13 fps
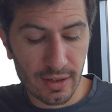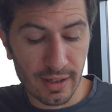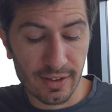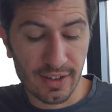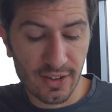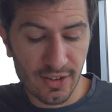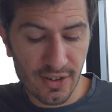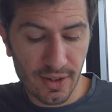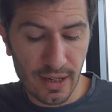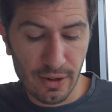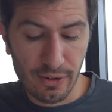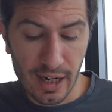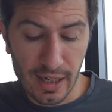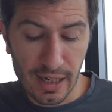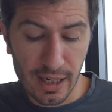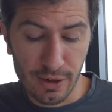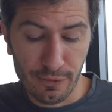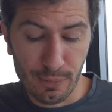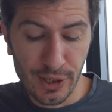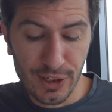exist, if any,
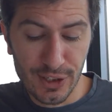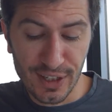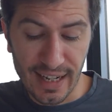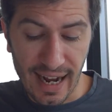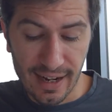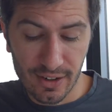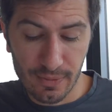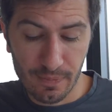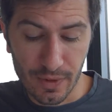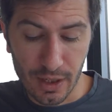of breaching the Act